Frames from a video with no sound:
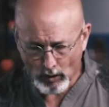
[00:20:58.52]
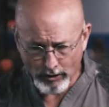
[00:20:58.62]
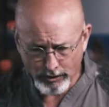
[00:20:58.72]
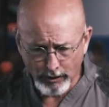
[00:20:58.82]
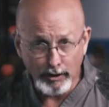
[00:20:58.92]

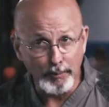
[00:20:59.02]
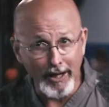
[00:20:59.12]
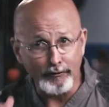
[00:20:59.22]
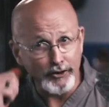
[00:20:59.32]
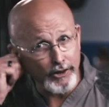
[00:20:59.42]
so this
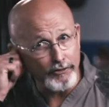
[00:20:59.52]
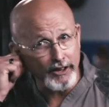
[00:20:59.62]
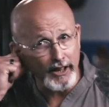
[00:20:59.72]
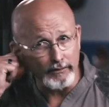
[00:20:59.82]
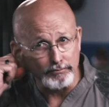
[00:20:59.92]
prophet shows
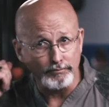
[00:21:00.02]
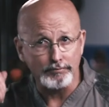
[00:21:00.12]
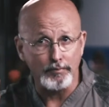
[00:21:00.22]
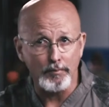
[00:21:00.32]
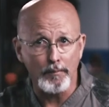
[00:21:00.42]
up,
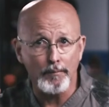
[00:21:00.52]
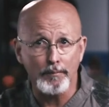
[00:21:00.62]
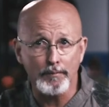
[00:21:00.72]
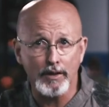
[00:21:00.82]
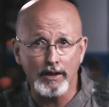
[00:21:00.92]

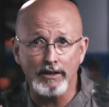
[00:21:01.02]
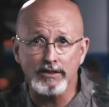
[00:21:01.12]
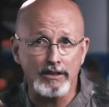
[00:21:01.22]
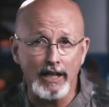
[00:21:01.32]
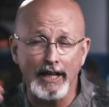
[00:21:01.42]
and
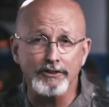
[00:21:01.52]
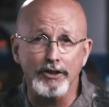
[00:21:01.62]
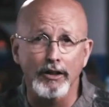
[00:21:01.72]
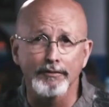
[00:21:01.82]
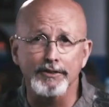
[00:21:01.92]
it's the night
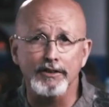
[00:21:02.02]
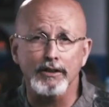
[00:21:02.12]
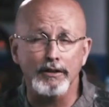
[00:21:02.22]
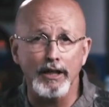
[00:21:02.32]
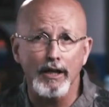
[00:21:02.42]
service,
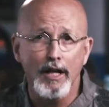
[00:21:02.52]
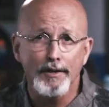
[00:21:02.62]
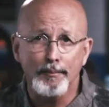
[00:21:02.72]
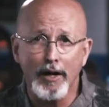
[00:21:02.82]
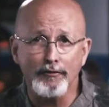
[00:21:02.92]
and the
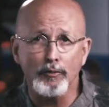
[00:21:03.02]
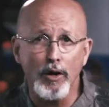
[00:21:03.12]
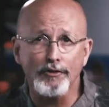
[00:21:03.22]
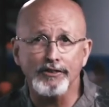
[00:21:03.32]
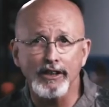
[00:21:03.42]
prophet
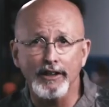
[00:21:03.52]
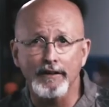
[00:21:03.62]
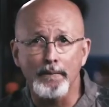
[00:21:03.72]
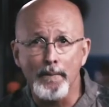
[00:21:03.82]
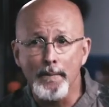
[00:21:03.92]
walks in,
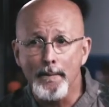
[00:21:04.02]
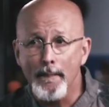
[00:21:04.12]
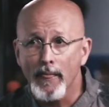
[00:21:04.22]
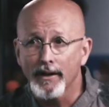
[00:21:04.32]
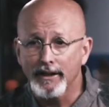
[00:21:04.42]
and
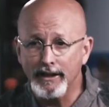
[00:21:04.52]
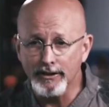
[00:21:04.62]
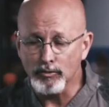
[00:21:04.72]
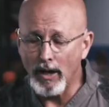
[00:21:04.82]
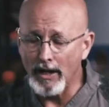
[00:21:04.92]
he and
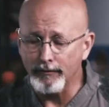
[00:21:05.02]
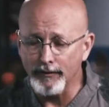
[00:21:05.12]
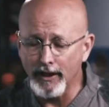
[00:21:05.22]
his wife are